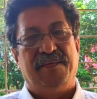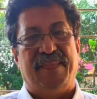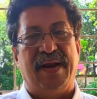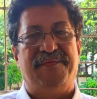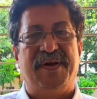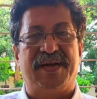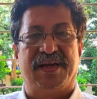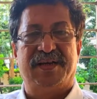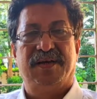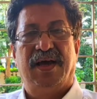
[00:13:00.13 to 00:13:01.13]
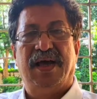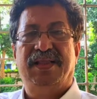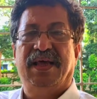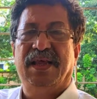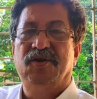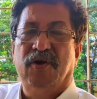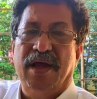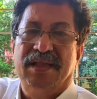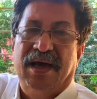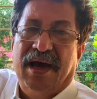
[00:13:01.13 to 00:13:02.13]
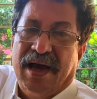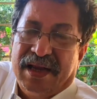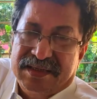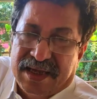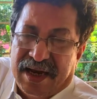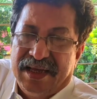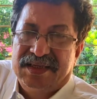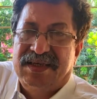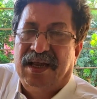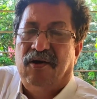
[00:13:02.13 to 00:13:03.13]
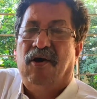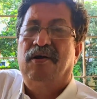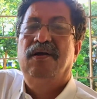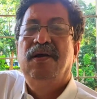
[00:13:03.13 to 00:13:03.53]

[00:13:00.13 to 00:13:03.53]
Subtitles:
benefited and they are enjoying the higher salary scale or